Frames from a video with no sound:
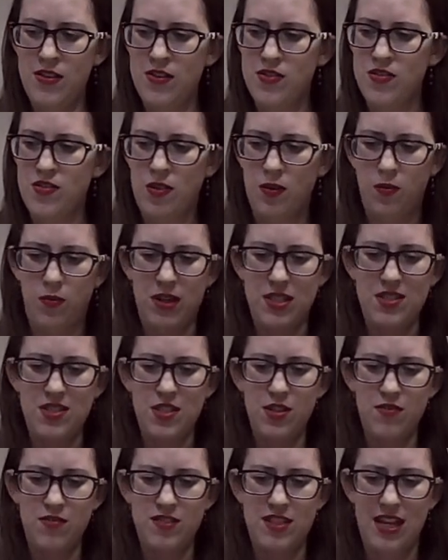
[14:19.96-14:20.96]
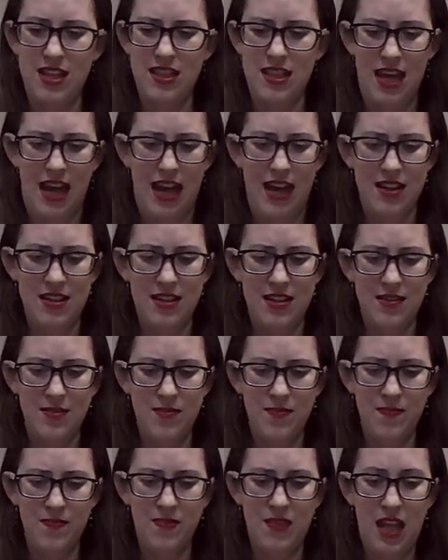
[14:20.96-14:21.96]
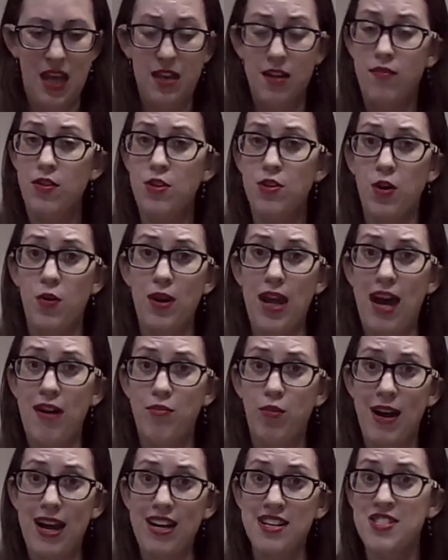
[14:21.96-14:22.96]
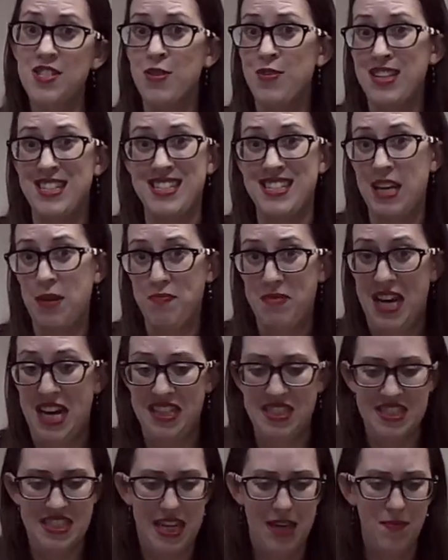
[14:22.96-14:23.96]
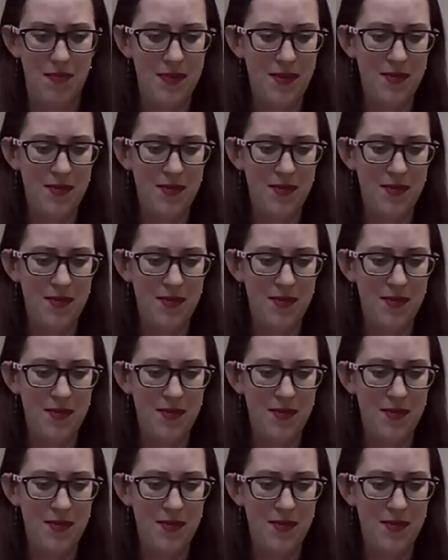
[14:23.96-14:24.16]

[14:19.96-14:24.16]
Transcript: So once you've done that, and if you don't have wax, you can skip that step.